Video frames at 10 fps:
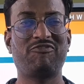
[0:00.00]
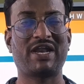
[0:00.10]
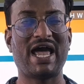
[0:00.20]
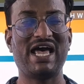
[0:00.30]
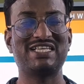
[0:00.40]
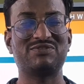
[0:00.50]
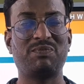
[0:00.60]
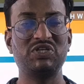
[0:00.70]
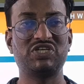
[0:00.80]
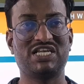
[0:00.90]
for as
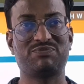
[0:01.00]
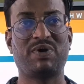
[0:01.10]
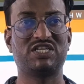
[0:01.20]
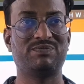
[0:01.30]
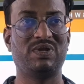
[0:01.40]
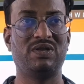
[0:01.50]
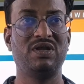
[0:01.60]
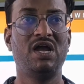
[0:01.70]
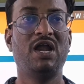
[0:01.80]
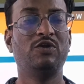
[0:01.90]
much as possible.